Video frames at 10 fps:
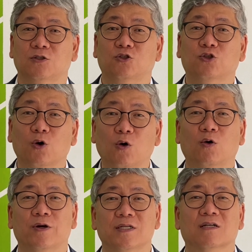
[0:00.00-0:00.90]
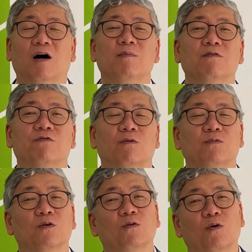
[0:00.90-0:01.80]
Joy is coming from
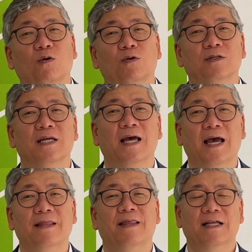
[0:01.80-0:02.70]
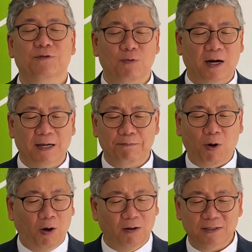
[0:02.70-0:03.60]
the Lord, and that's why
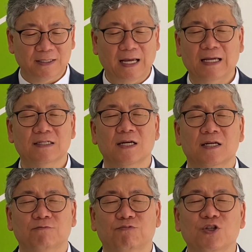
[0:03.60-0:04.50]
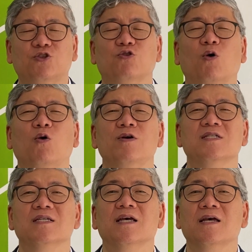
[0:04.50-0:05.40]
Paul says,
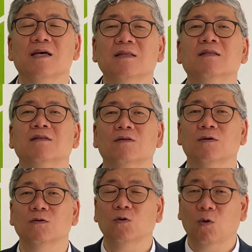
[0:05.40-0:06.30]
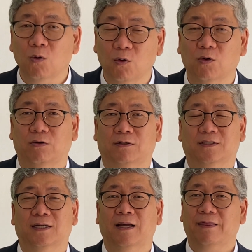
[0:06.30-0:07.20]
rejoice in the
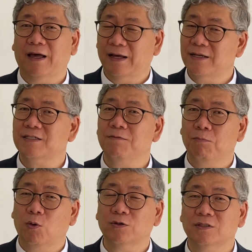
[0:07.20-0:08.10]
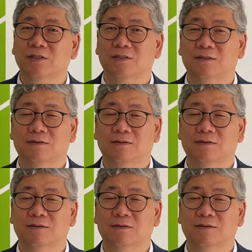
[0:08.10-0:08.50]
Lord. That is important.